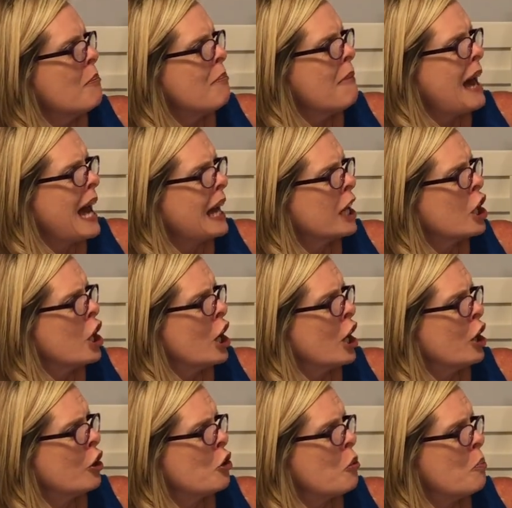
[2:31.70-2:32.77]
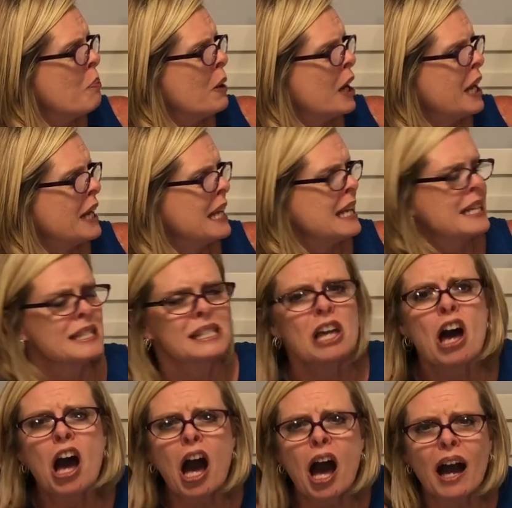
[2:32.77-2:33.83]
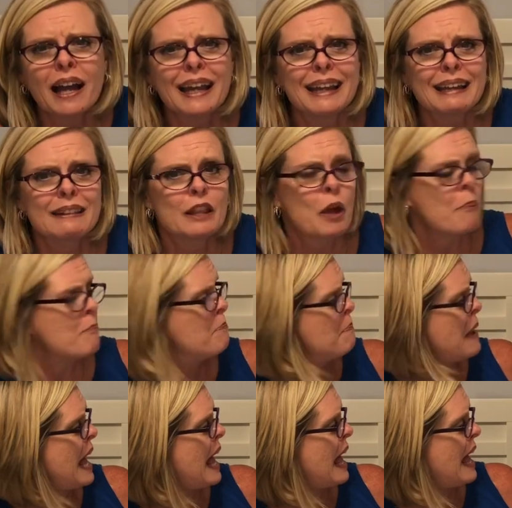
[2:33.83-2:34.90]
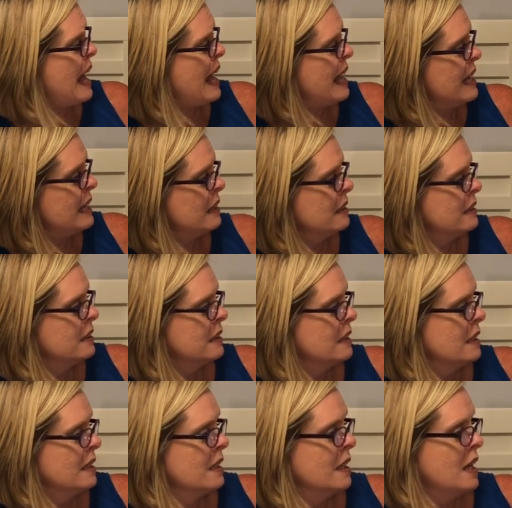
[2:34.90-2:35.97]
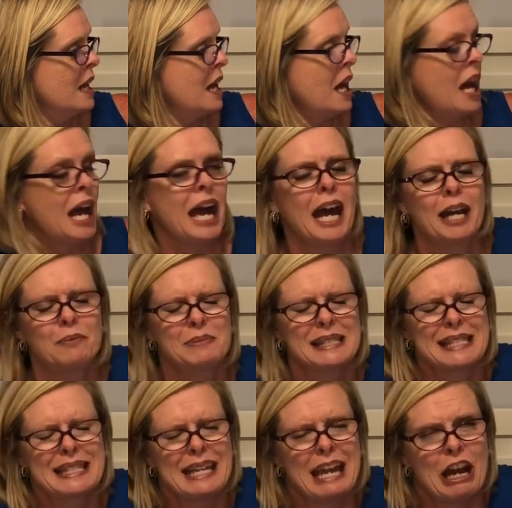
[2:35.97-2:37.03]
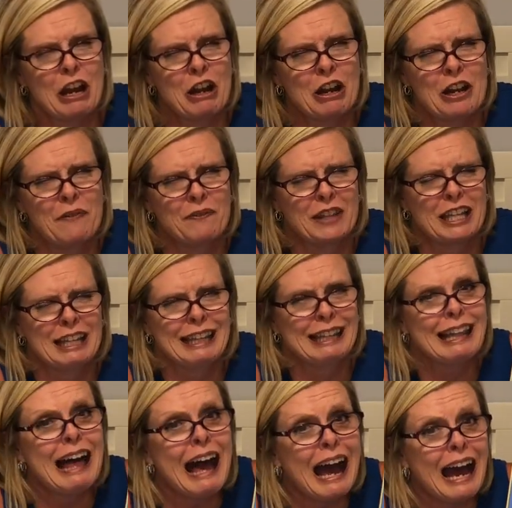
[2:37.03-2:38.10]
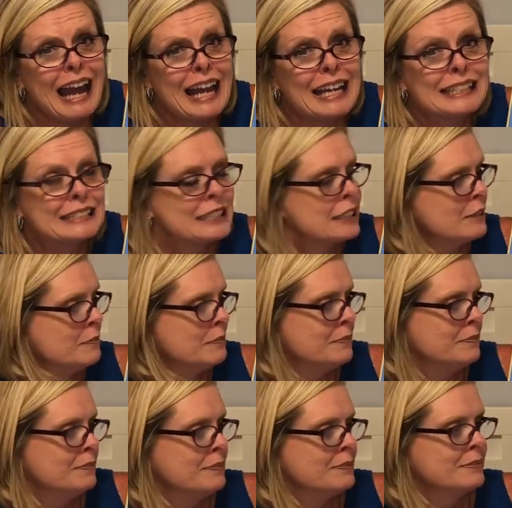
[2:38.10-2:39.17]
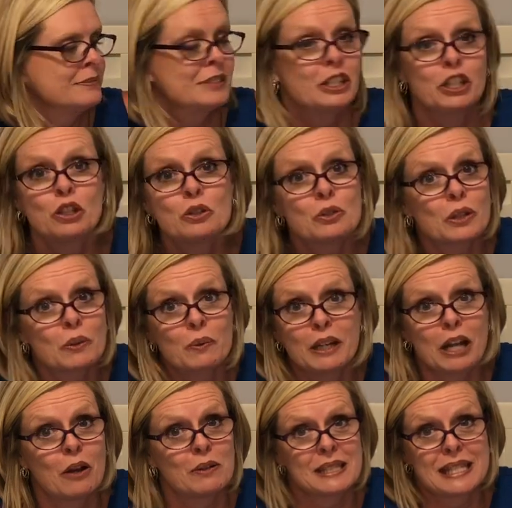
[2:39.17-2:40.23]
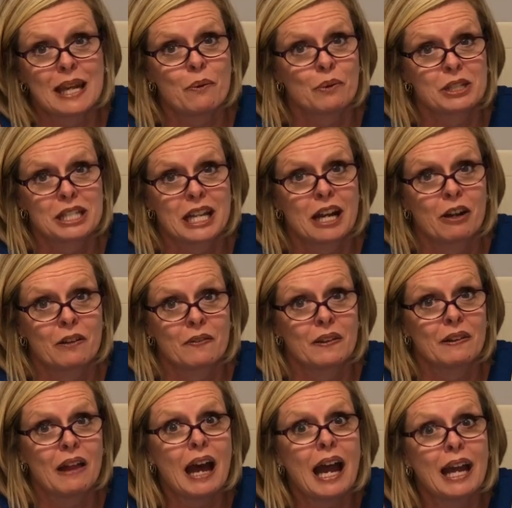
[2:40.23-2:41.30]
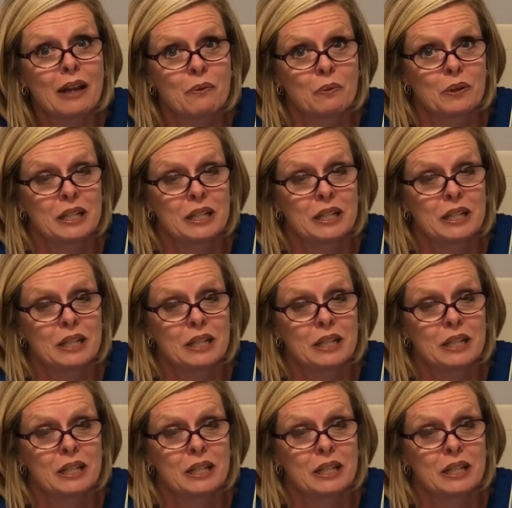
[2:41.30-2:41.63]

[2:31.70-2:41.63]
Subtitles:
My cuddle bunny is hogging the bed. I'm scared of the light. Usually we don't say we're scared of the light.